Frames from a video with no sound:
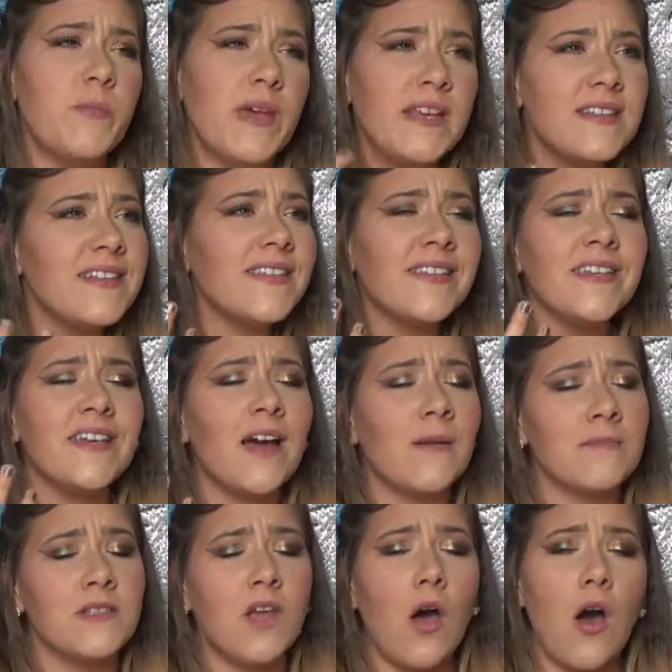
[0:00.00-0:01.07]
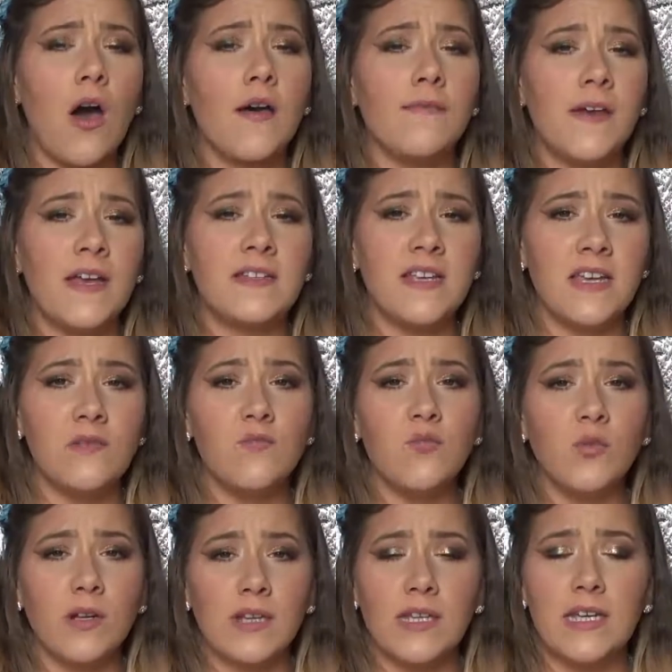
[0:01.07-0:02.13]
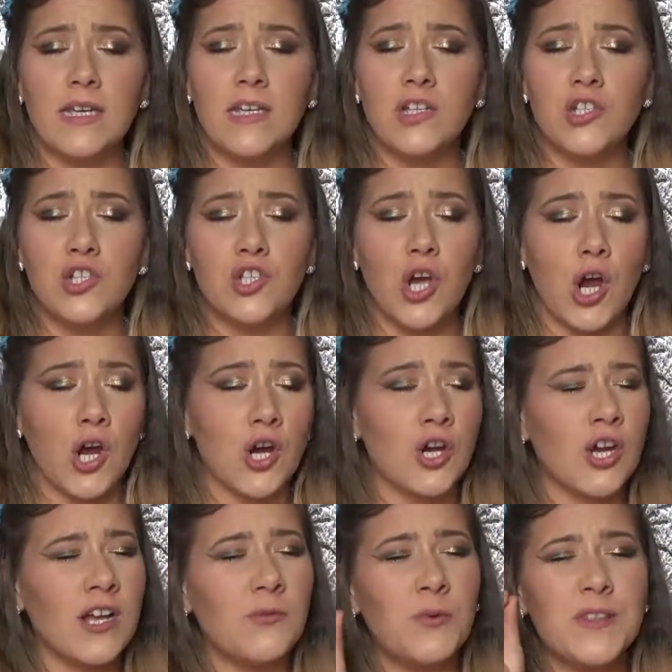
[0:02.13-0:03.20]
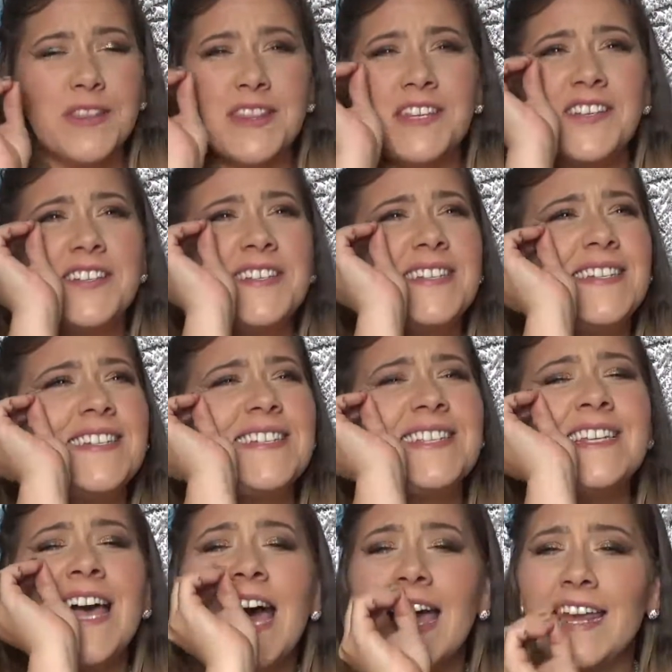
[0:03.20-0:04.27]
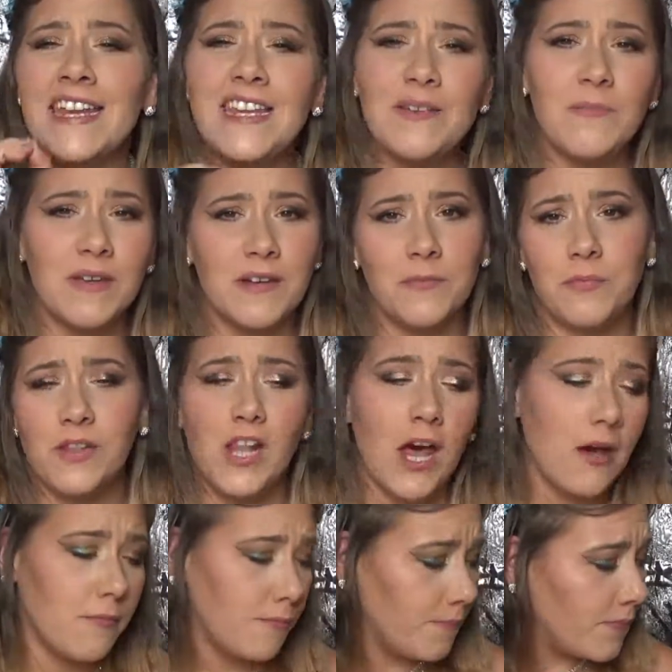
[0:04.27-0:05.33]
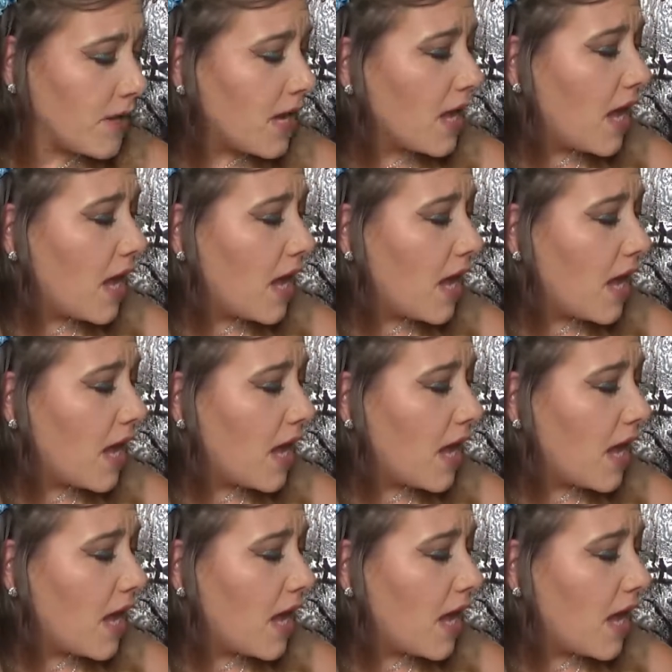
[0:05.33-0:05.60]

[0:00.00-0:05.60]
basically comes off as a really dark with just a tiny bit of plum.